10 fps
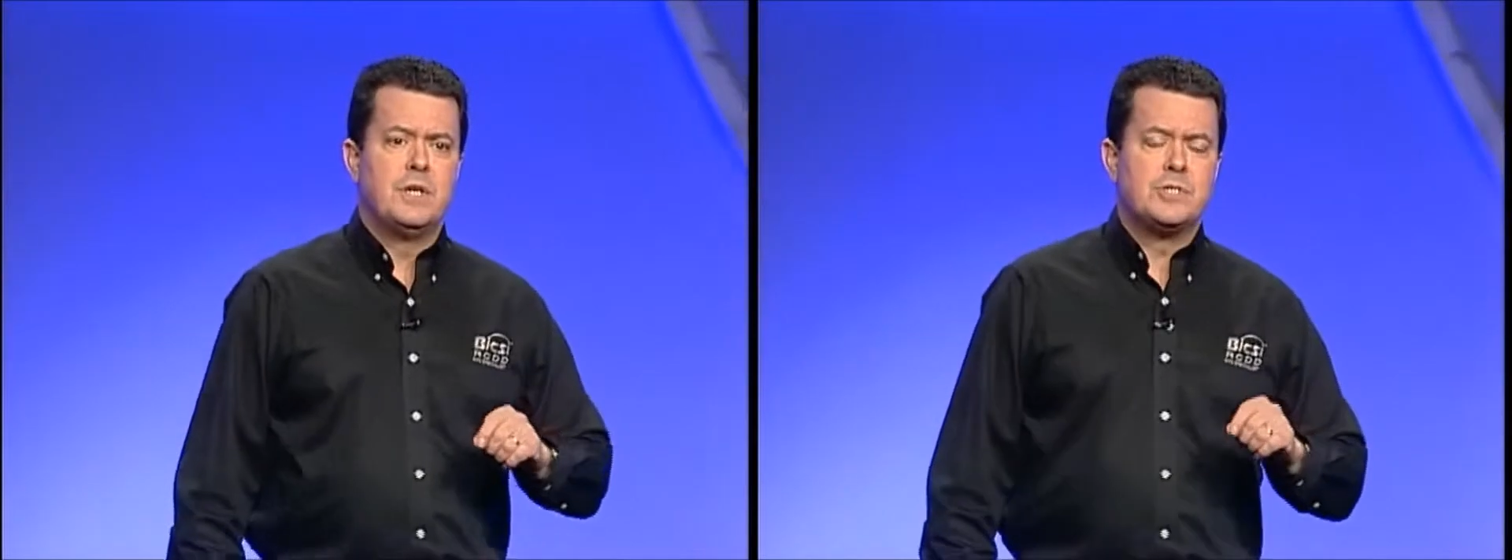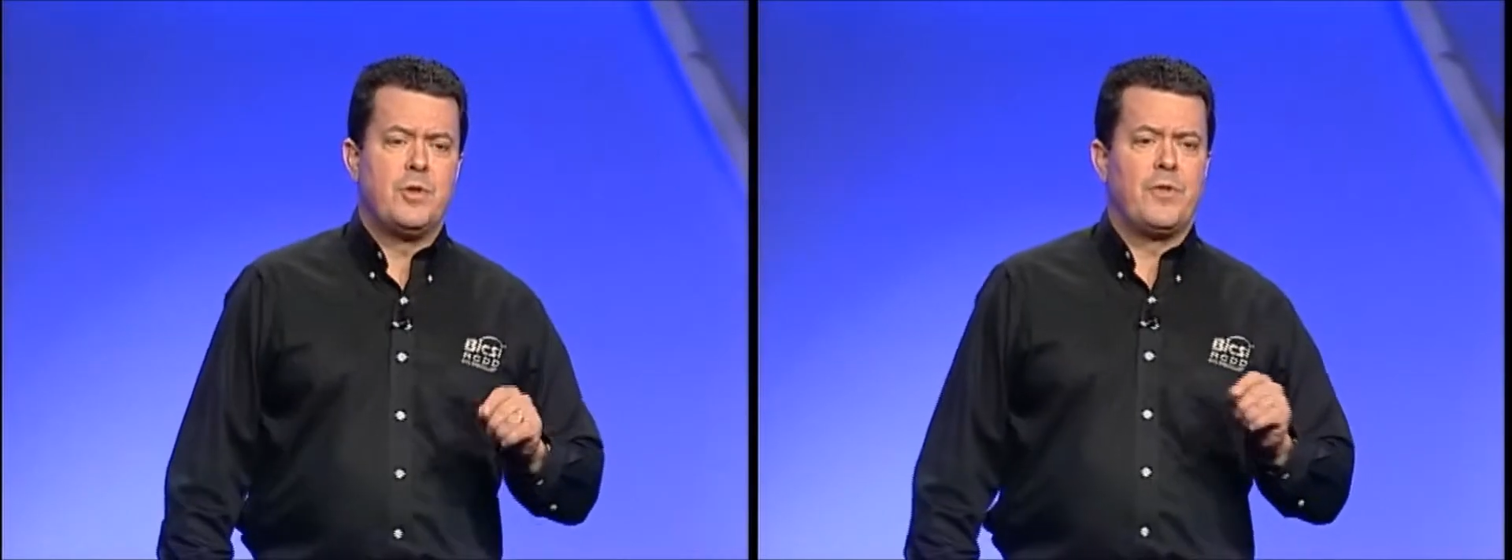
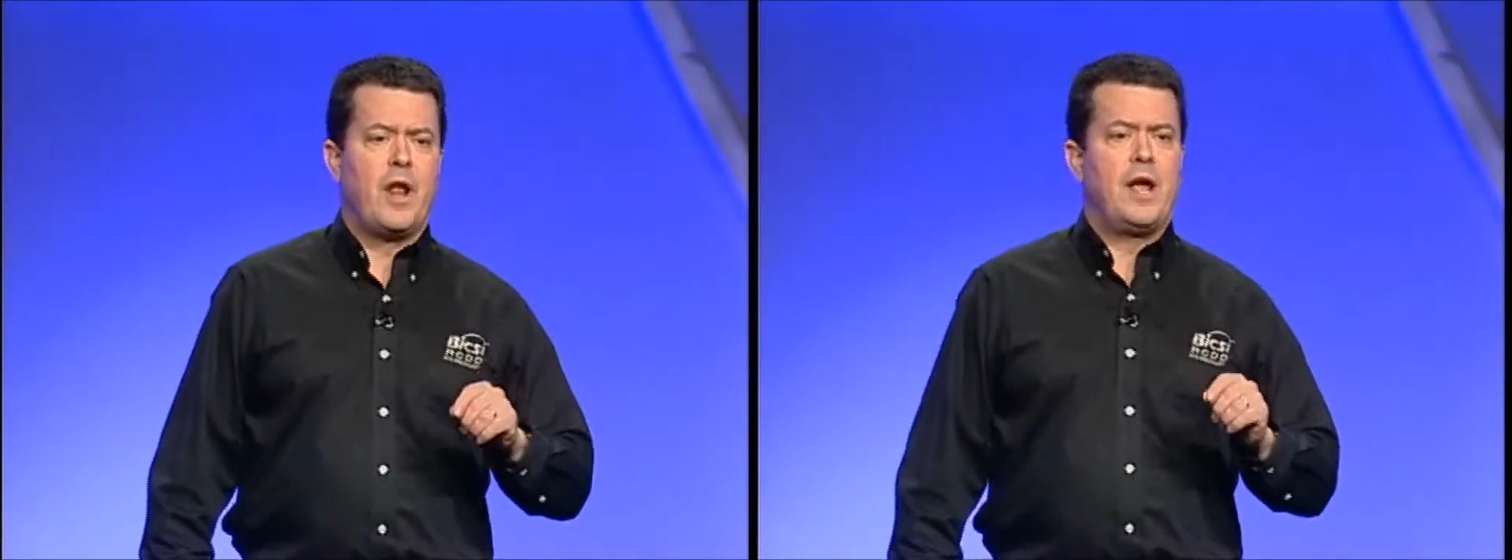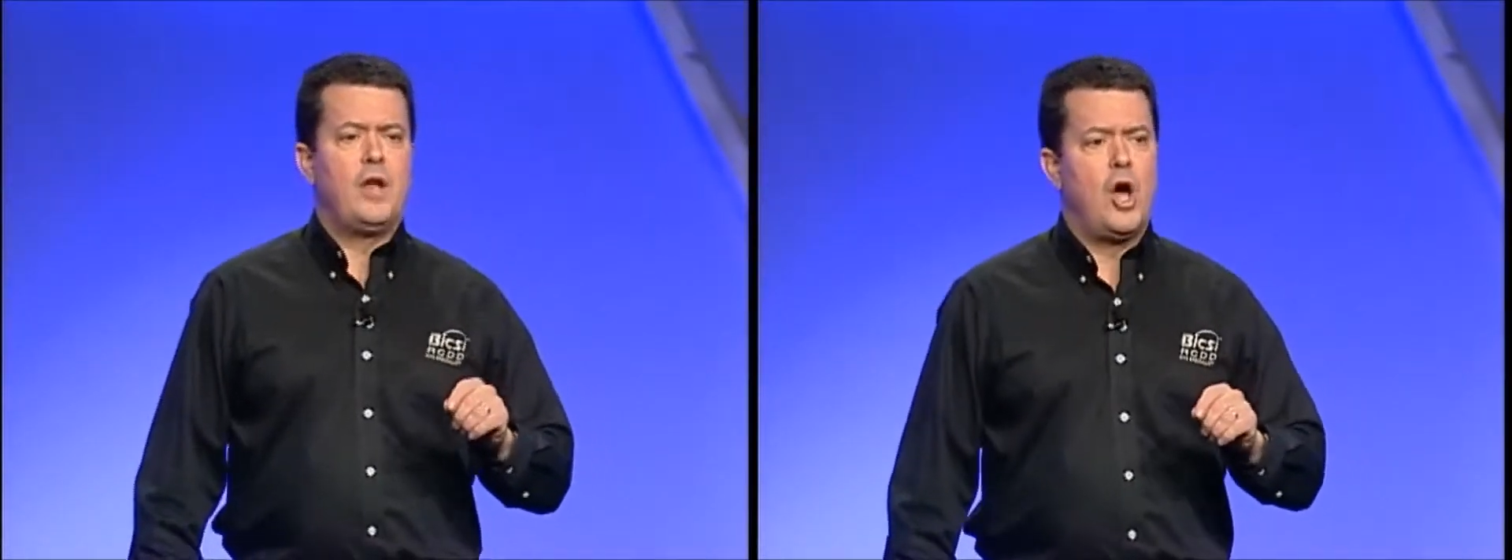so that
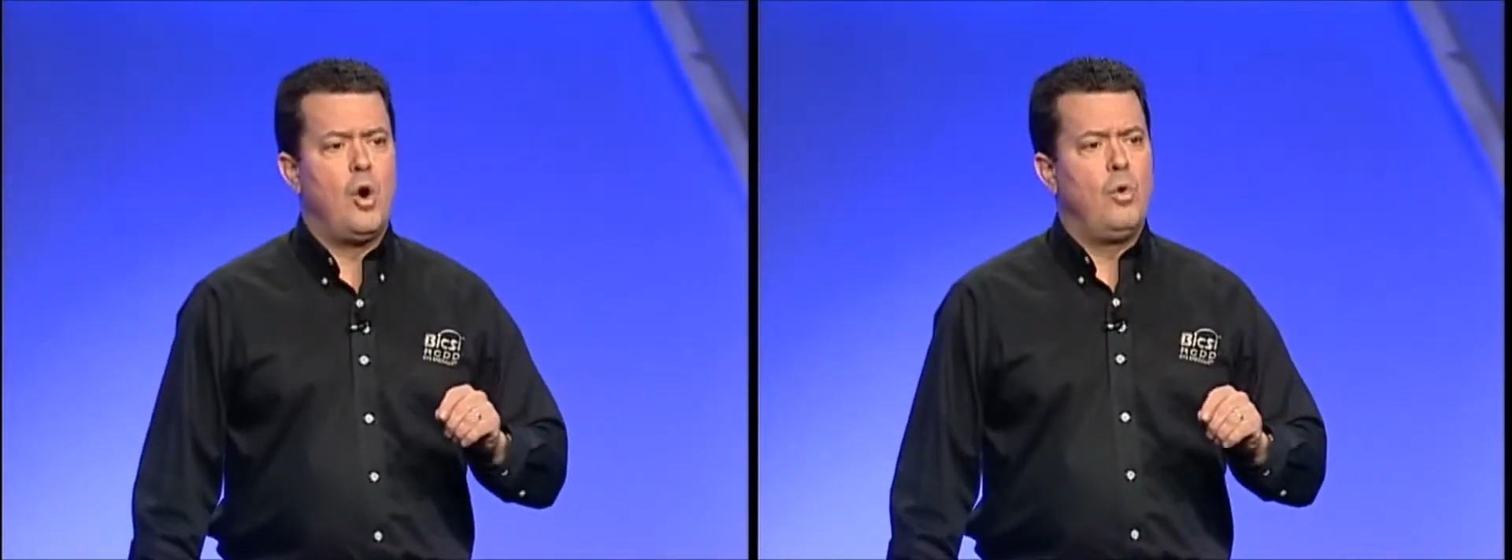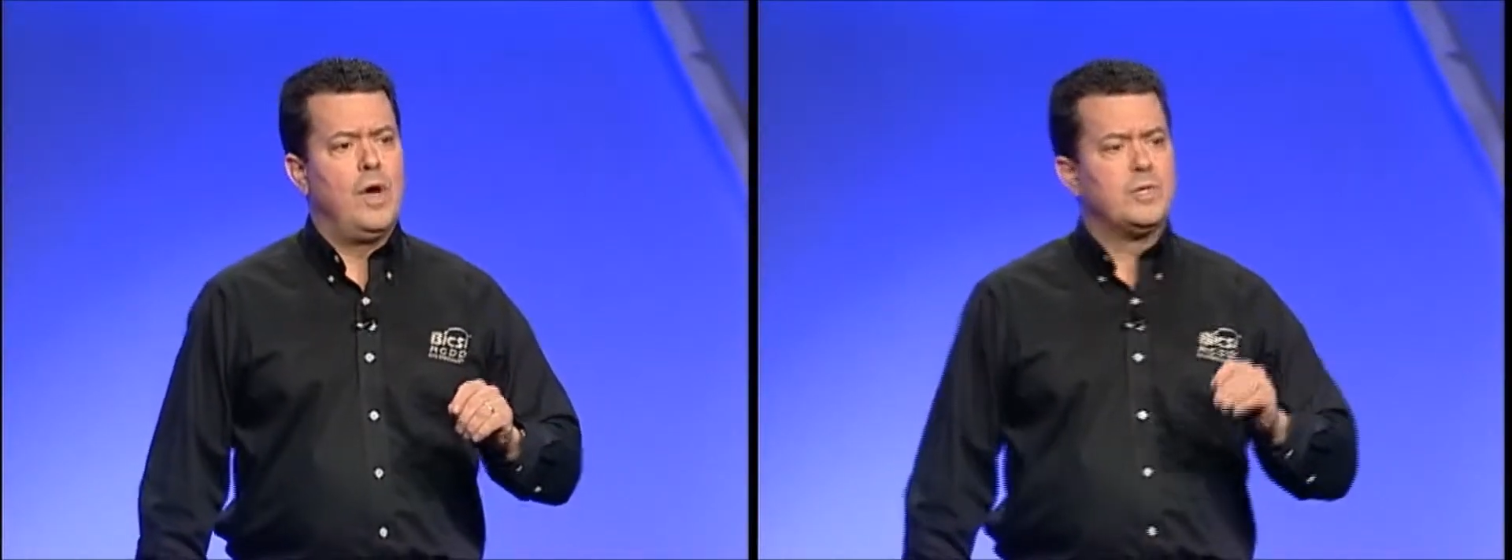I
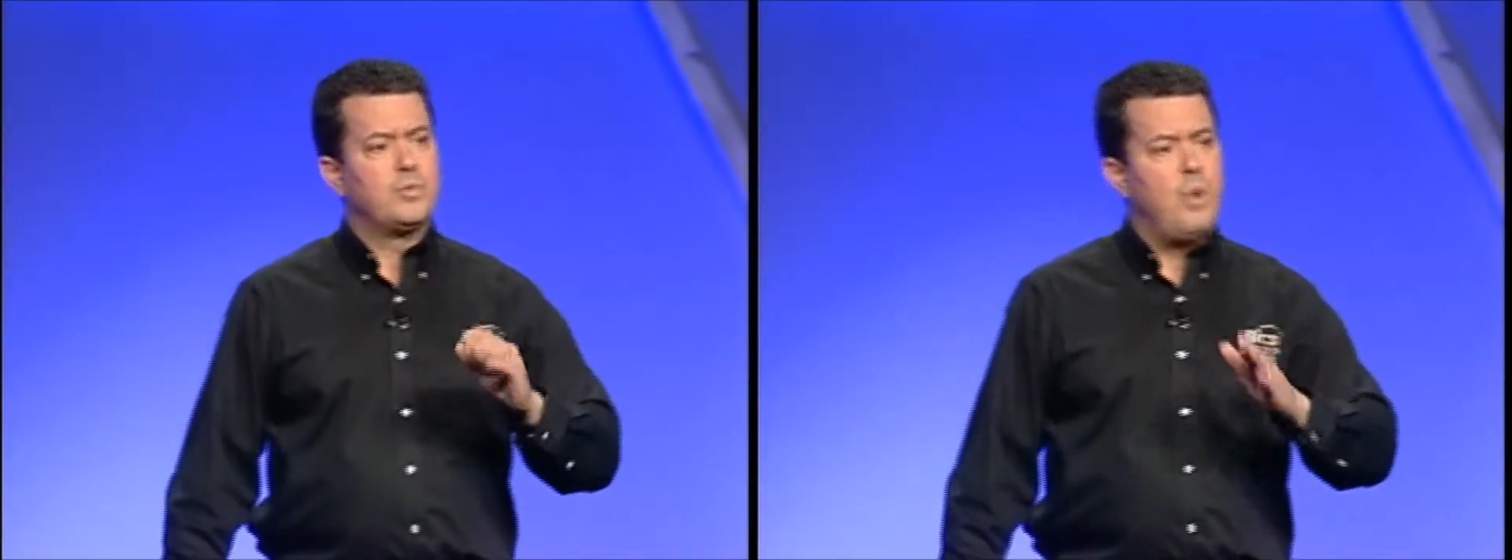know as